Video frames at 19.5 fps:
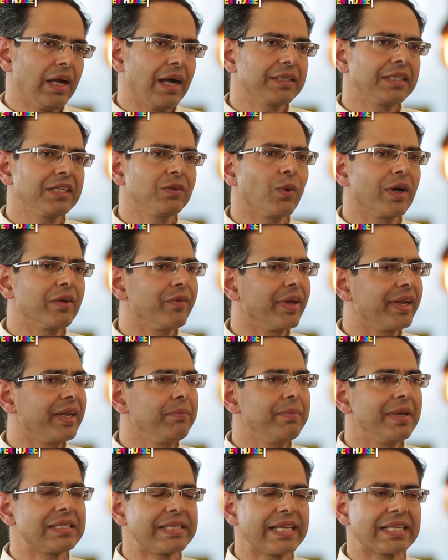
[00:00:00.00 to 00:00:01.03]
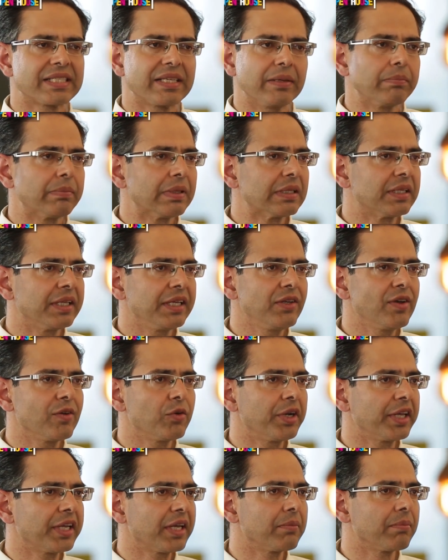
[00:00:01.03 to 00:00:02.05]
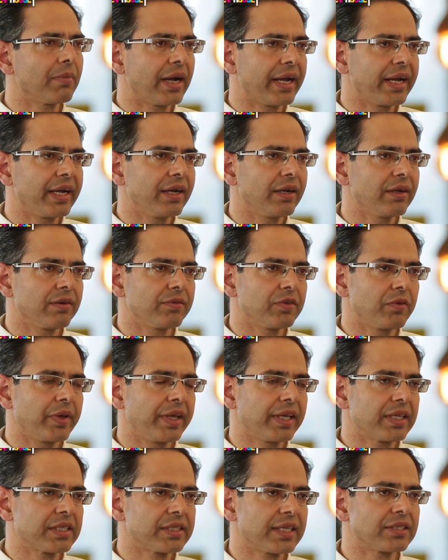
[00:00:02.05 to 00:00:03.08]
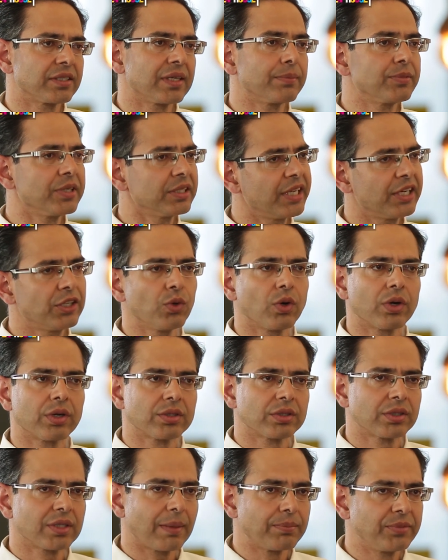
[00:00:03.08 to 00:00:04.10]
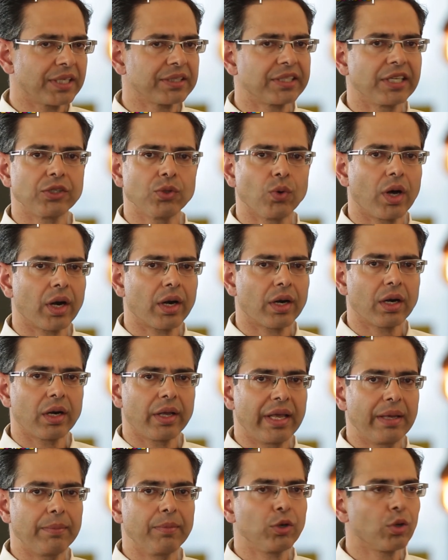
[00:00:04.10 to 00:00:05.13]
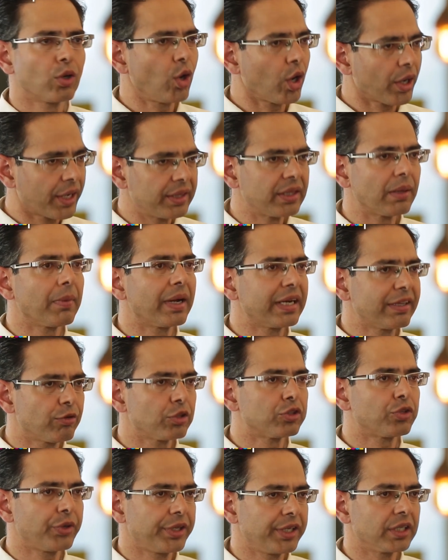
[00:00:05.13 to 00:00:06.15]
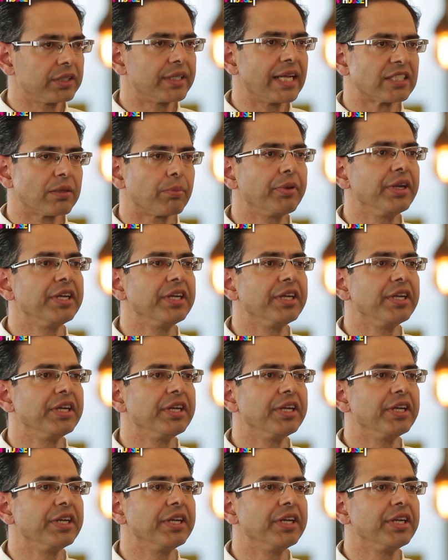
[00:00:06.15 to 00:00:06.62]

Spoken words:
I think one very basic simple thing you have to take in mind, Vivek, is the subject that you are able to lock in the money for 3 years. That's a